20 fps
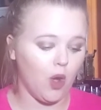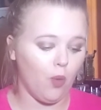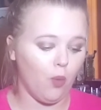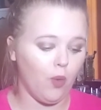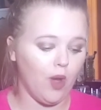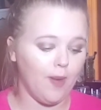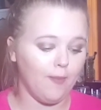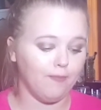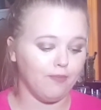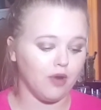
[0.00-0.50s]

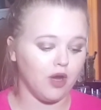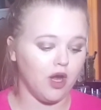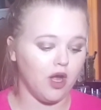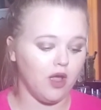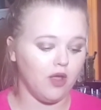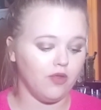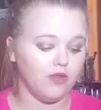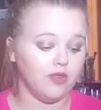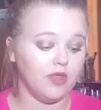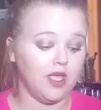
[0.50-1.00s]
Wet
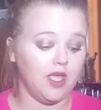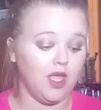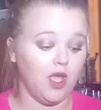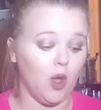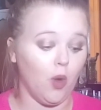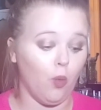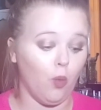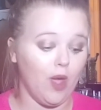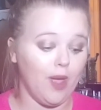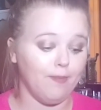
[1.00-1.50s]

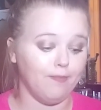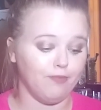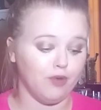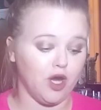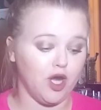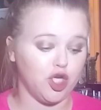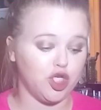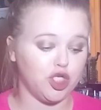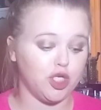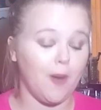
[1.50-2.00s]

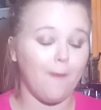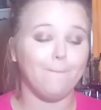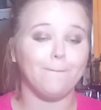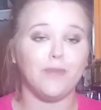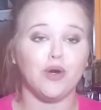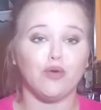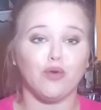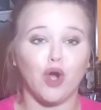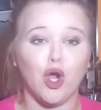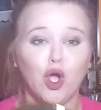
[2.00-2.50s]
Brush
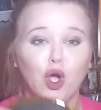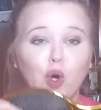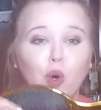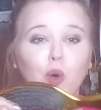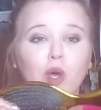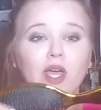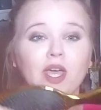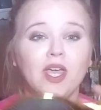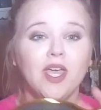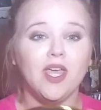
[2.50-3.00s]
Pro.